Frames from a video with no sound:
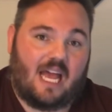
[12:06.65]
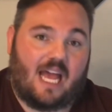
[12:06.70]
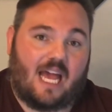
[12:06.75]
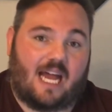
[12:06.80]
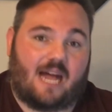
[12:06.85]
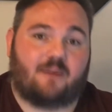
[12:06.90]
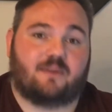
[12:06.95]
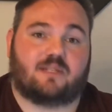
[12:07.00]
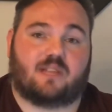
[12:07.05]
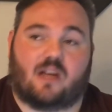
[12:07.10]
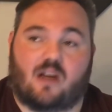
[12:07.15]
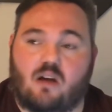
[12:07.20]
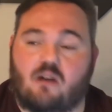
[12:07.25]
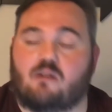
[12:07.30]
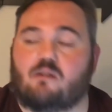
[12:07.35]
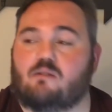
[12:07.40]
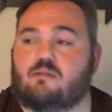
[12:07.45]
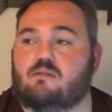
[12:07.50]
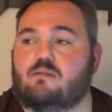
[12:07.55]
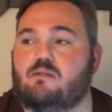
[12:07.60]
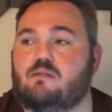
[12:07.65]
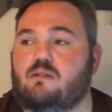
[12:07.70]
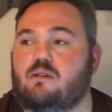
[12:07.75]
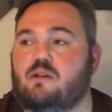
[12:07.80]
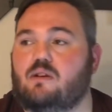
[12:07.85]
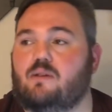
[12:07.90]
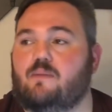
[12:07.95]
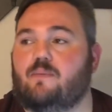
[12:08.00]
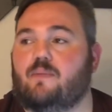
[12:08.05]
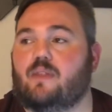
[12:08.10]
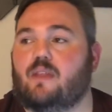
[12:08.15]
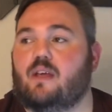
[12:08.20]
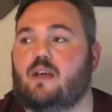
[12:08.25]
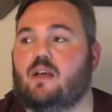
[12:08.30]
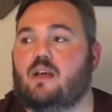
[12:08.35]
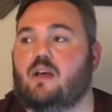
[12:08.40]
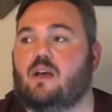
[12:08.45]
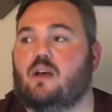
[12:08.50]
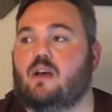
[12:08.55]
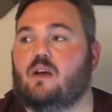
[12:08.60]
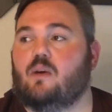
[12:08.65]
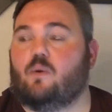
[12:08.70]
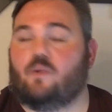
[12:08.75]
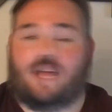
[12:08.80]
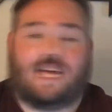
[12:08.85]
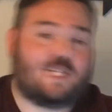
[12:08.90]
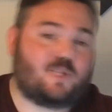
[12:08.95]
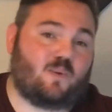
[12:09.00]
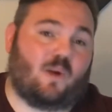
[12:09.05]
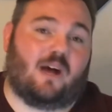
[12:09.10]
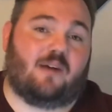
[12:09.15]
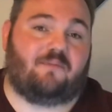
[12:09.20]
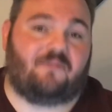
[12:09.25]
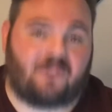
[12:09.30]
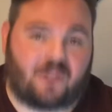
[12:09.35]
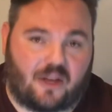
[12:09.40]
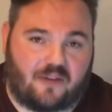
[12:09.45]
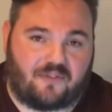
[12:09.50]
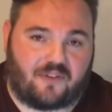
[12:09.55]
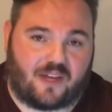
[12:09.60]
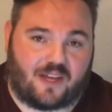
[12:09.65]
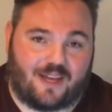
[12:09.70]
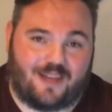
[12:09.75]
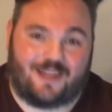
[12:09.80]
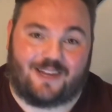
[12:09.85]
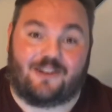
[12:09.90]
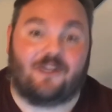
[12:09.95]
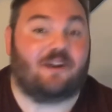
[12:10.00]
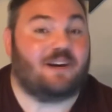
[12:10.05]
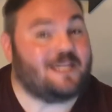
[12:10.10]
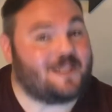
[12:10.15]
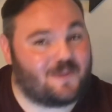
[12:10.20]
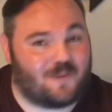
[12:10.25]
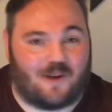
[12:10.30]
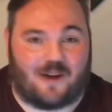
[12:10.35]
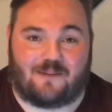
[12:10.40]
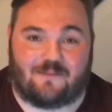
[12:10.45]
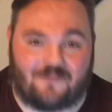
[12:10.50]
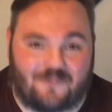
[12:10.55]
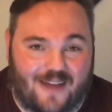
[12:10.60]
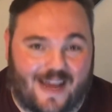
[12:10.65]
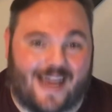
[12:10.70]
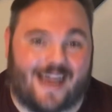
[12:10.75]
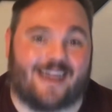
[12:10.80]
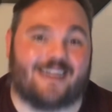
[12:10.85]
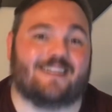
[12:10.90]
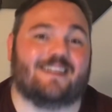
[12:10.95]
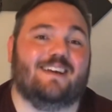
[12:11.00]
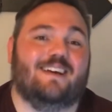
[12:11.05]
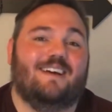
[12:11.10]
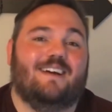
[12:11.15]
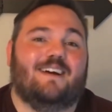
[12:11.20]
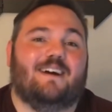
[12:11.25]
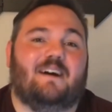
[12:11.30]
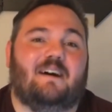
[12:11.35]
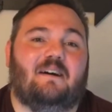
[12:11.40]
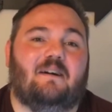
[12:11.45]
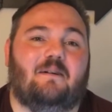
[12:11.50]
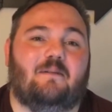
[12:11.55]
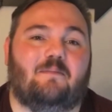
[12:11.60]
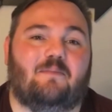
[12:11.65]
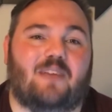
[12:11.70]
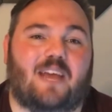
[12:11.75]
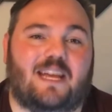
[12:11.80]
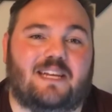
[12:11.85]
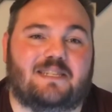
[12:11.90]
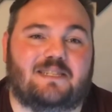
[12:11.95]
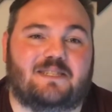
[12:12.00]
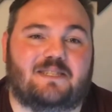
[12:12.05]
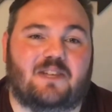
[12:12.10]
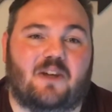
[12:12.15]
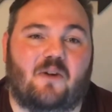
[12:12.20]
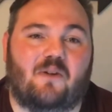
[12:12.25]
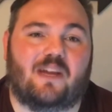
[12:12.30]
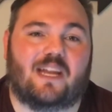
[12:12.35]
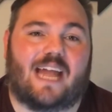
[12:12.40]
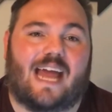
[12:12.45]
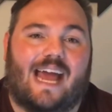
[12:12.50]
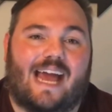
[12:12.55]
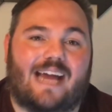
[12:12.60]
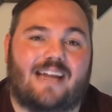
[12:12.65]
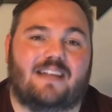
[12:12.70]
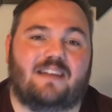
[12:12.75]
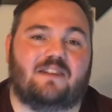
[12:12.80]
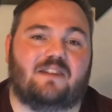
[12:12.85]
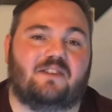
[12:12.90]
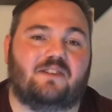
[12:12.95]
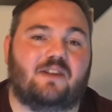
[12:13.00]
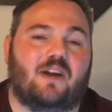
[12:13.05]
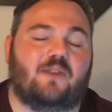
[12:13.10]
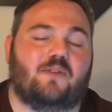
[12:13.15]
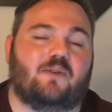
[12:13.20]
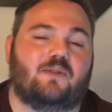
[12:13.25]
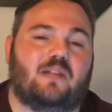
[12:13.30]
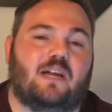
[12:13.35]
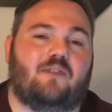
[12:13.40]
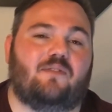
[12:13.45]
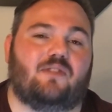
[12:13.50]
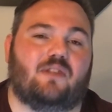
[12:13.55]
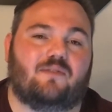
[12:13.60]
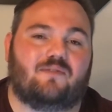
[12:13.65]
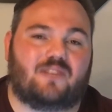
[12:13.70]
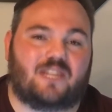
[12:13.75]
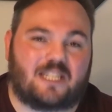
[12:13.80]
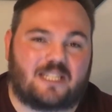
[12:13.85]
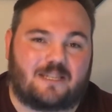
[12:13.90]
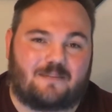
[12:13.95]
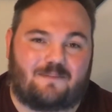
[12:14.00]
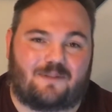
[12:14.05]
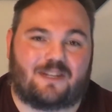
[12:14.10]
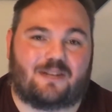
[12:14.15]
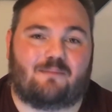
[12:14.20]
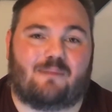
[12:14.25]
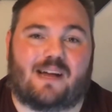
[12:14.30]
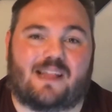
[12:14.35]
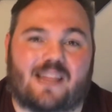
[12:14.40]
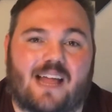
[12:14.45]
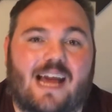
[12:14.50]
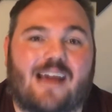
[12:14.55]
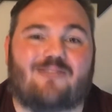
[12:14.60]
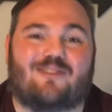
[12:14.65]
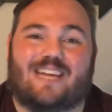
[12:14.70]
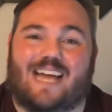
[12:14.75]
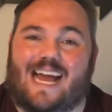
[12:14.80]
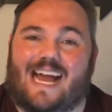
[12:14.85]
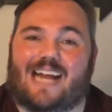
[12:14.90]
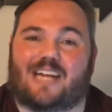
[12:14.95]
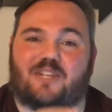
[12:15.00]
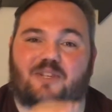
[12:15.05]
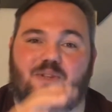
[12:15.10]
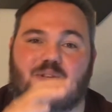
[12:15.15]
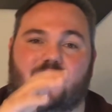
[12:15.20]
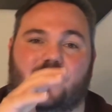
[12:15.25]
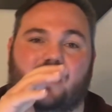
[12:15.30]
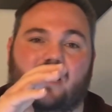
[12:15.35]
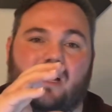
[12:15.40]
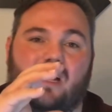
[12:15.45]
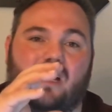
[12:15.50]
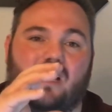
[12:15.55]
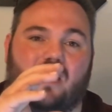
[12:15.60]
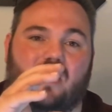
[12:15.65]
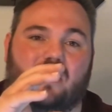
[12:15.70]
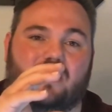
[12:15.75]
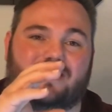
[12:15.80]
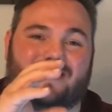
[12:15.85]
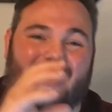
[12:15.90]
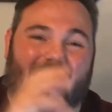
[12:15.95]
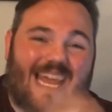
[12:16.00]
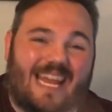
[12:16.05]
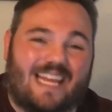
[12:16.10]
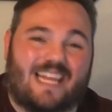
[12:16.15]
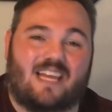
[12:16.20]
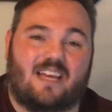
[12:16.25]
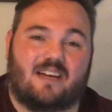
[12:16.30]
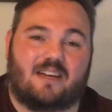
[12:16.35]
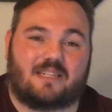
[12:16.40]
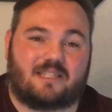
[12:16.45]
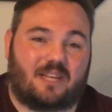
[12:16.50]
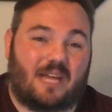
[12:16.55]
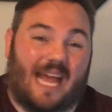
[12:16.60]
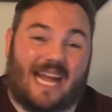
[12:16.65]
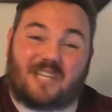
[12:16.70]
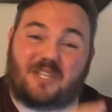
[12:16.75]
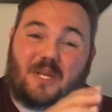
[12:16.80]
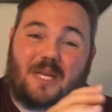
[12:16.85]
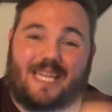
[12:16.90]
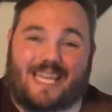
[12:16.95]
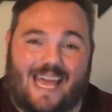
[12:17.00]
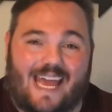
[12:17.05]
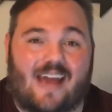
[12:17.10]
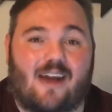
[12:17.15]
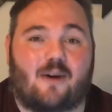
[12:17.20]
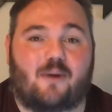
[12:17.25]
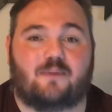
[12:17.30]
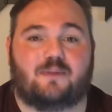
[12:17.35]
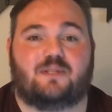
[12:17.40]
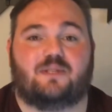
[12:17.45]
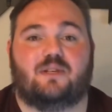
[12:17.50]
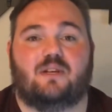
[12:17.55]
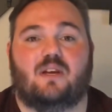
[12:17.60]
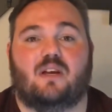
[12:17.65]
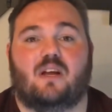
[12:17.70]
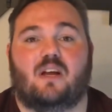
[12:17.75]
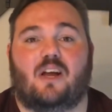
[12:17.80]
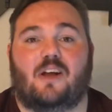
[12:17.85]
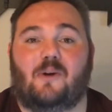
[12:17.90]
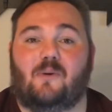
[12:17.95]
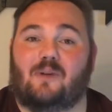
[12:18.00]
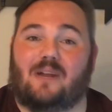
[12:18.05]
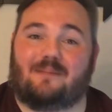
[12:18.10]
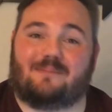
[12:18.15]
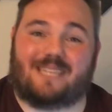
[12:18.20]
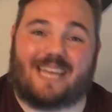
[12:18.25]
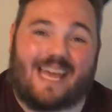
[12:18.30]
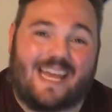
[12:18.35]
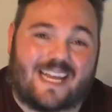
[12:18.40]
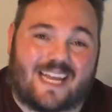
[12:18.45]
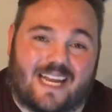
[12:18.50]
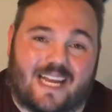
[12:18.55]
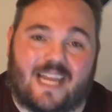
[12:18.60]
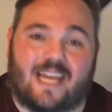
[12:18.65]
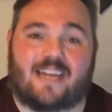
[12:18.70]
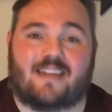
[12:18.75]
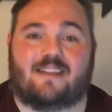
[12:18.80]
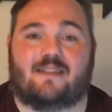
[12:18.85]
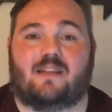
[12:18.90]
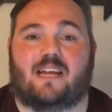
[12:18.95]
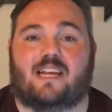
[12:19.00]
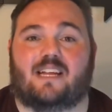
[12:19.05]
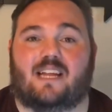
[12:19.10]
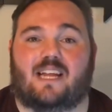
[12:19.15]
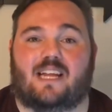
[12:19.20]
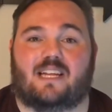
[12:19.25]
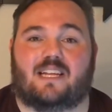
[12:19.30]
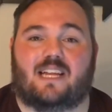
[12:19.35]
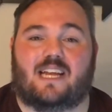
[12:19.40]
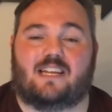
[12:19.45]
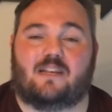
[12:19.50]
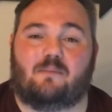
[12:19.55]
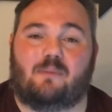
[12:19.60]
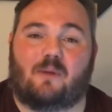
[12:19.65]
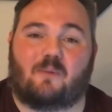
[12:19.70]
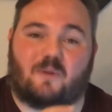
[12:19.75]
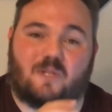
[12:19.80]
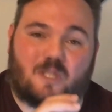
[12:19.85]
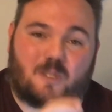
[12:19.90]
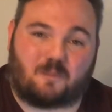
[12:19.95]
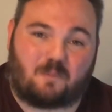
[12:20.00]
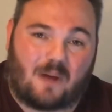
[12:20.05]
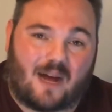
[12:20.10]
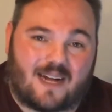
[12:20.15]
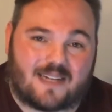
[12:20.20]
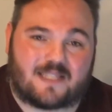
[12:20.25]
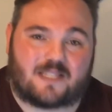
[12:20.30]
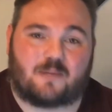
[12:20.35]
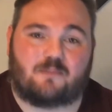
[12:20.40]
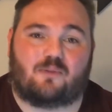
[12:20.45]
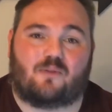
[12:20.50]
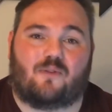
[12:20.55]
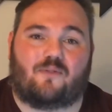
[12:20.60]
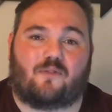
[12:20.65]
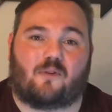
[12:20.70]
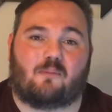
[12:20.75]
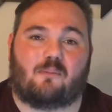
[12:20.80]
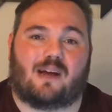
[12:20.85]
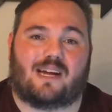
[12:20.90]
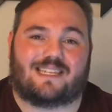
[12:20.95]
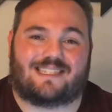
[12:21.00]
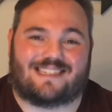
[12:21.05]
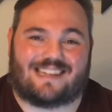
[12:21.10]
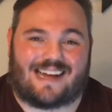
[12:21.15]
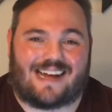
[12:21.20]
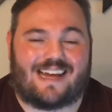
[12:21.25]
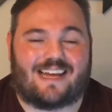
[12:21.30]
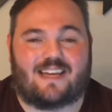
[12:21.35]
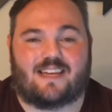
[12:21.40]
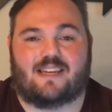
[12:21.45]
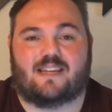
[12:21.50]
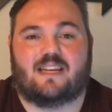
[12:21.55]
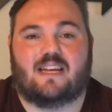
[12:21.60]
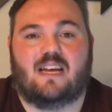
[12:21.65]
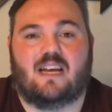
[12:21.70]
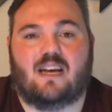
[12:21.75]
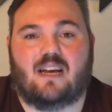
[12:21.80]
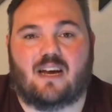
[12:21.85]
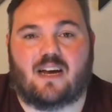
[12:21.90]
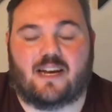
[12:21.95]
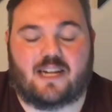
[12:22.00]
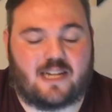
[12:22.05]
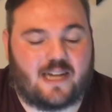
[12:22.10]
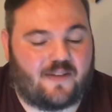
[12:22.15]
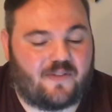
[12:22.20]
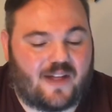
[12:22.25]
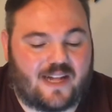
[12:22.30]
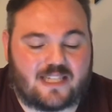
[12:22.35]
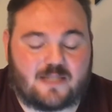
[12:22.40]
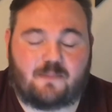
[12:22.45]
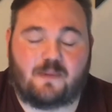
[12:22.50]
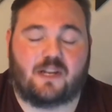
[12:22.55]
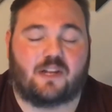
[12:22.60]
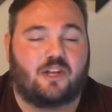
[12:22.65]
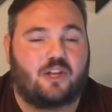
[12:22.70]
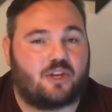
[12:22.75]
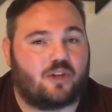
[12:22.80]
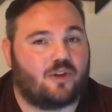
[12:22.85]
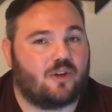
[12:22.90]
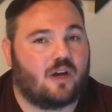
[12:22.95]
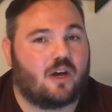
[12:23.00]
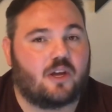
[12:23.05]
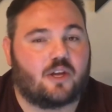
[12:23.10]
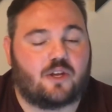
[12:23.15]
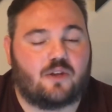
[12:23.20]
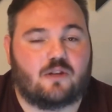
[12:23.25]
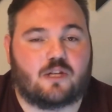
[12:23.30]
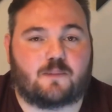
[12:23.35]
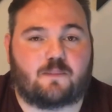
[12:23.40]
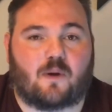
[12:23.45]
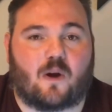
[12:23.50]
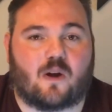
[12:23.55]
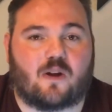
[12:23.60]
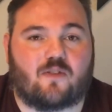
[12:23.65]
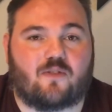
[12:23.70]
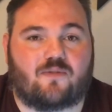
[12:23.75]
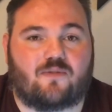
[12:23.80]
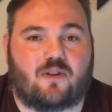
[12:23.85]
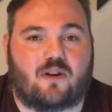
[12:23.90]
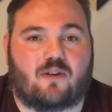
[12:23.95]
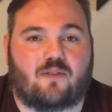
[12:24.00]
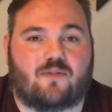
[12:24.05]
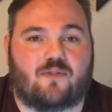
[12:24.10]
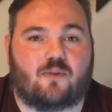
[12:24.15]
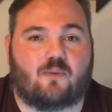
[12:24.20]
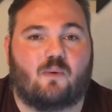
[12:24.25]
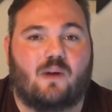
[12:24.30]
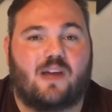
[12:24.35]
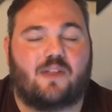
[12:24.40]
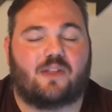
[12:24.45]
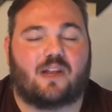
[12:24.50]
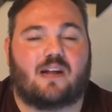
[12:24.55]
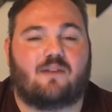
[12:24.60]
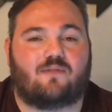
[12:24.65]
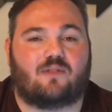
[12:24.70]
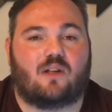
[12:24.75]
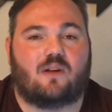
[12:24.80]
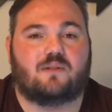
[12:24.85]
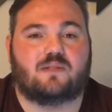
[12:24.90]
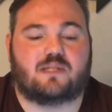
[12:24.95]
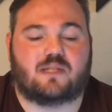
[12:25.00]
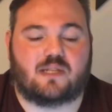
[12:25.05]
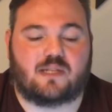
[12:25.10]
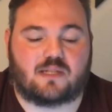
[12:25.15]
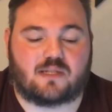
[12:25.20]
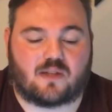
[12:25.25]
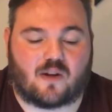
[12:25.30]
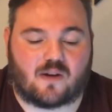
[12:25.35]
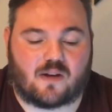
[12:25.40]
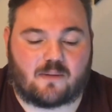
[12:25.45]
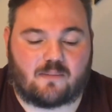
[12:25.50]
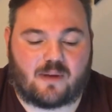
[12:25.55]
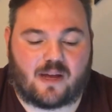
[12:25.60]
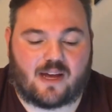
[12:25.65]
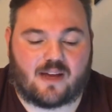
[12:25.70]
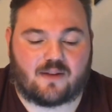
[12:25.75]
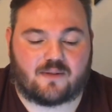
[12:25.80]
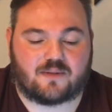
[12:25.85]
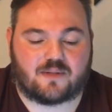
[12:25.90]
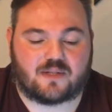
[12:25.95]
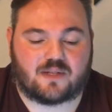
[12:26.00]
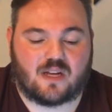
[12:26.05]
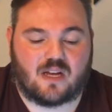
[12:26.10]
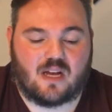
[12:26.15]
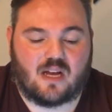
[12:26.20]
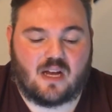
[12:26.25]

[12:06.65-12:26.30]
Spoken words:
And I was like, oh, well, that's why I'm fluffy. That's why I'm fat. And so it added another level of discipline in my life to actually count what I'm taking in and to be responsible for my diet. That's been a huge part of the way that I've lost these 30 pounds.